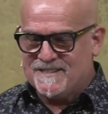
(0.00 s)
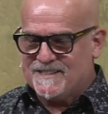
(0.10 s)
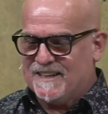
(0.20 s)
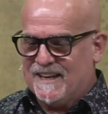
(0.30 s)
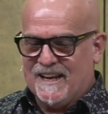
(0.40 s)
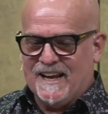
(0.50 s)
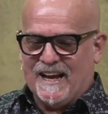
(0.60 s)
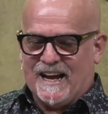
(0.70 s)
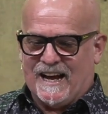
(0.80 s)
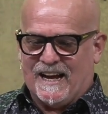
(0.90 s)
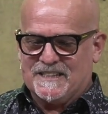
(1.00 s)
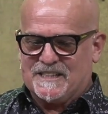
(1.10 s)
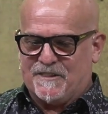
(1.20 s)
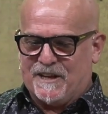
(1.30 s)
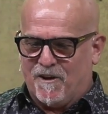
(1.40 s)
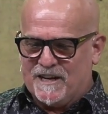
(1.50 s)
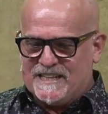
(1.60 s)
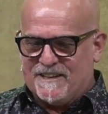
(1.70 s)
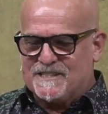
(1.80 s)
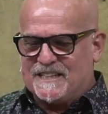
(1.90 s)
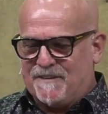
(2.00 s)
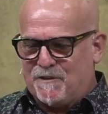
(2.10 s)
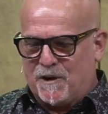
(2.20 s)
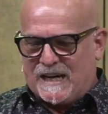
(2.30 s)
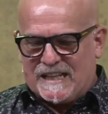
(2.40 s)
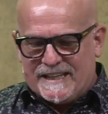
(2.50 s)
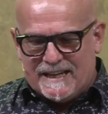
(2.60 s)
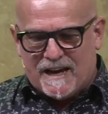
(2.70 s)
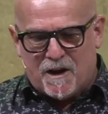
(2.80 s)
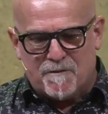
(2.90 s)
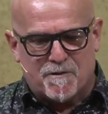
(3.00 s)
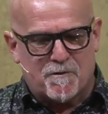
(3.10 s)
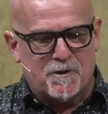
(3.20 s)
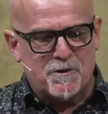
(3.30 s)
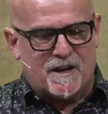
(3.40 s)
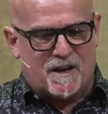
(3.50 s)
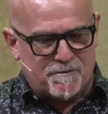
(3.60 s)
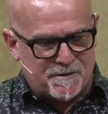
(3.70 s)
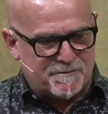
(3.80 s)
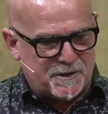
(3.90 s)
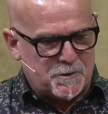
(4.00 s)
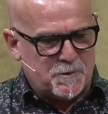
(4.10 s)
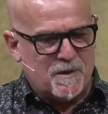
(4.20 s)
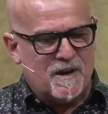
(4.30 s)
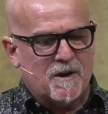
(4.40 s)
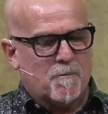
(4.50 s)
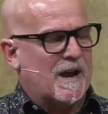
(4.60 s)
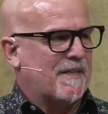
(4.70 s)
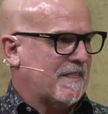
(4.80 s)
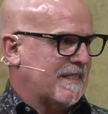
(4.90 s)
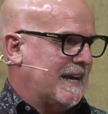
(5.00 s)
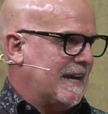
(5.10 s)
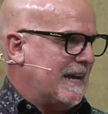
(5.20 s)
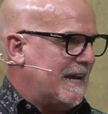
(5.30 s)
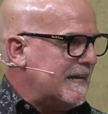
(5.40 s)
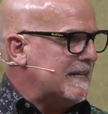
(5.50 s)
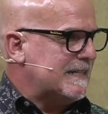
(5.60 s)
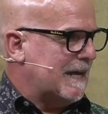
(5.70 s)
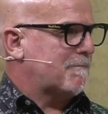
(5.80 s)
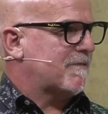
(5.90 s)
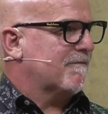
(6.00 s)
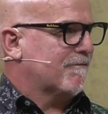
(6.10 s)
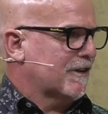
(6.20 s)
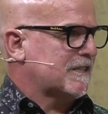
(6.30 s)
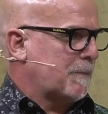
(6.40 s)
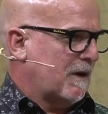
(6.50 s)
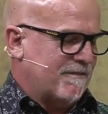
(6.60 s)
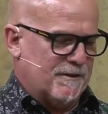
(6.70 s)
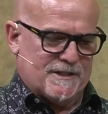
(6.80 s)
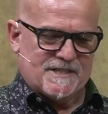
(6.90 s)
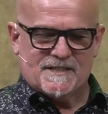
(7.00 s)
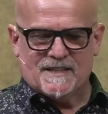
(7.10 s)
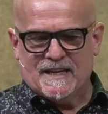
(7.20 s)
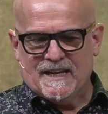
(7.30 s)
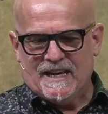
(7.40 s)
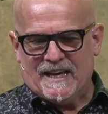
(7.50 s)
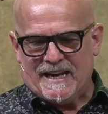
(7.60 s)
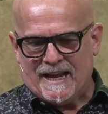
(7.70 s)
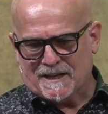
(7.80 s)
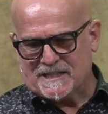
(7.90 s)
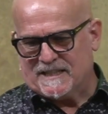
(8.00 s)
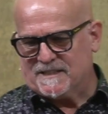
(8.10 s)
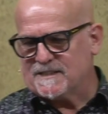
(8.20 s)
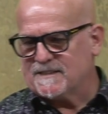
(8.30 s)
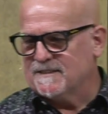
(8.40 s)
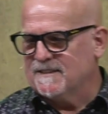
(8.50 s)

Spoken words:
So the idea is to give you a clear overview rather than an in-depth verse-by-verse analysis.